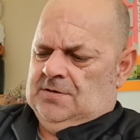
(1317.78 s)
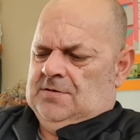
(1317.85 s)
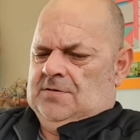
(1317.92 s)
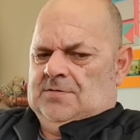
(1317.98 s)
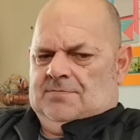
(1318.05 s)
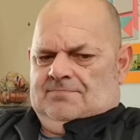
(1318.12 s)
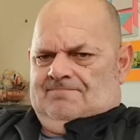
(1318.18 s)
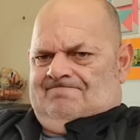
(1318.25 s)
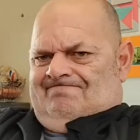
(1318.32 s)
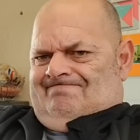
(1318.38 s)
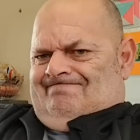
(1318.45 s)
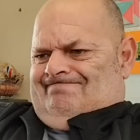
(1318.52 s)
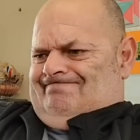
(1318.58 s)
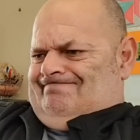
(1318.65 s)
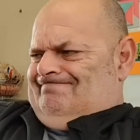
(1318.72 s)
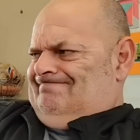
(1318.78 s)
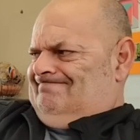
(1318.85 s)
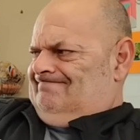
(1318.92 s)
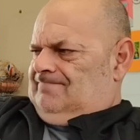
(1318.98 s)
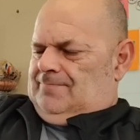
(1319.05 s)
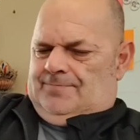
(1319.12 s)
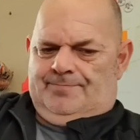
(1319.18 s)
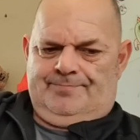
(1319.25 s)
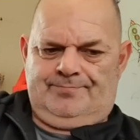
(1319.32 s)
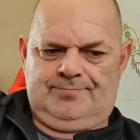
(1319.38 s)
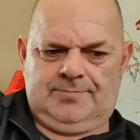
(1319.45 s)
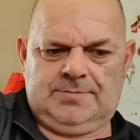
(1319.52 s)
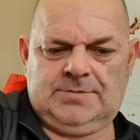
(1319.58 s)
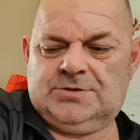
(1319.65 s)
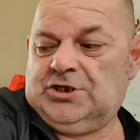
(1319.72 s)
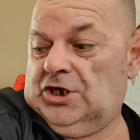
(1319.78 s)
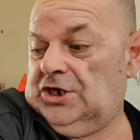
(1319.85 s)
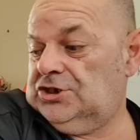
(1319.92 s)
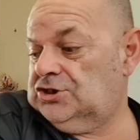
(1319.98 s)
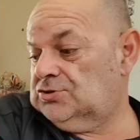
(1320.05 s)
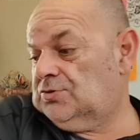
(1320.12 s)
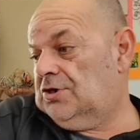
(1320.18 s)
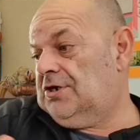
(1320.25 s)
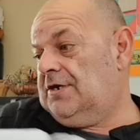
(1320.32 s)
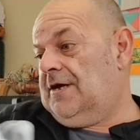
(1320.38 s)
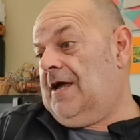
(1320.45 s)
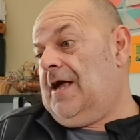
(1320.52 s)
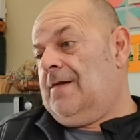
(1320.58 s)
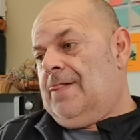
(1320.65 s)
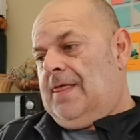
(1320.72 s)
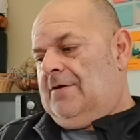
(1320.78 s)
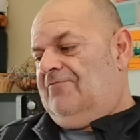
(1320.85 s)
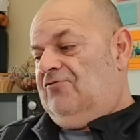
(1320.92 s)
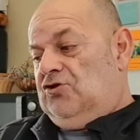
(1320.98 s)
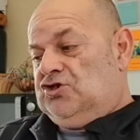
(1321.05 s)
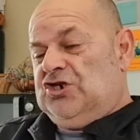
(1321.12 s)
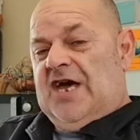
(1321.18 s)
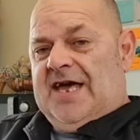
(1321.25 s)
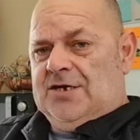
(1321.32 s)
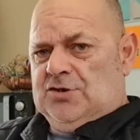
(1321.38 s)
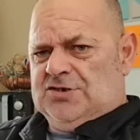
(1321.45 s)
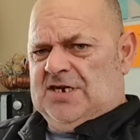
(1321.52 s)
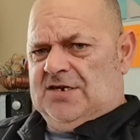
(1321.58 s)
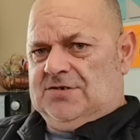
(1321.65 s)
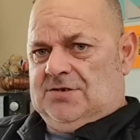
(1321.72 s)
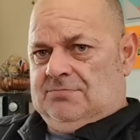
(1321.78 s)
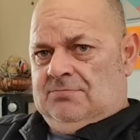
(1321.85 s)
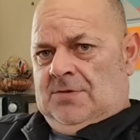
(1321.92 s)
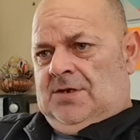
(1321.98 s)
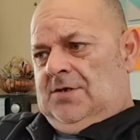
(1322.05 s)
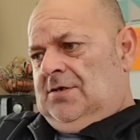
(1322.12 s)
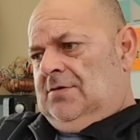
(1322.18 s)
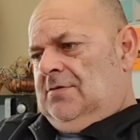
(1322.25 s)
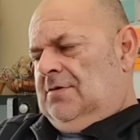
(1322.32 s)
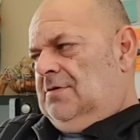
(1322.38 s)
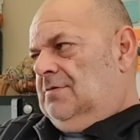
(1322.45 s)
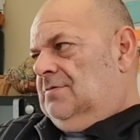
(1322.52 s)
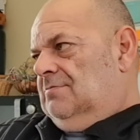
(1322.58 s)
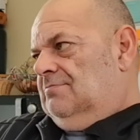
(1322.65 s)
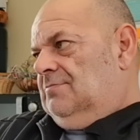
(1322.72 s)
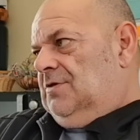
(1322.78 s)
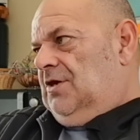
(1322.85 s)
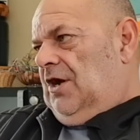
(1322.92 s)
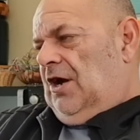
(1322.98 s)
But that was absolutely delicious. Delicious, wasn't it? Yeah. For a change, instead of... Oh, it was so nice.